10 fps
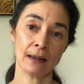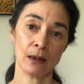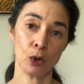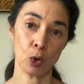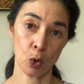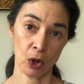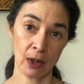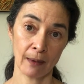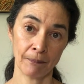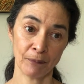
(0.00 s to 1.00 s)
look
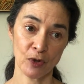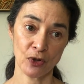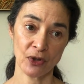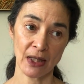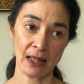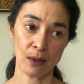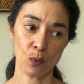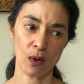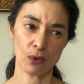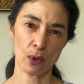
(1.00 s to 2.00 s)
to see,
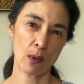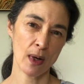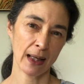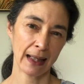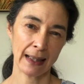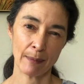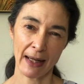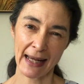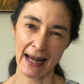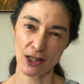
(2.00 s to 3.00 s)
well, do I want to clear my
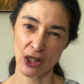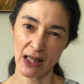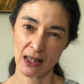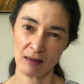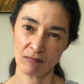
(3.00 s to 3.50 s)
cache?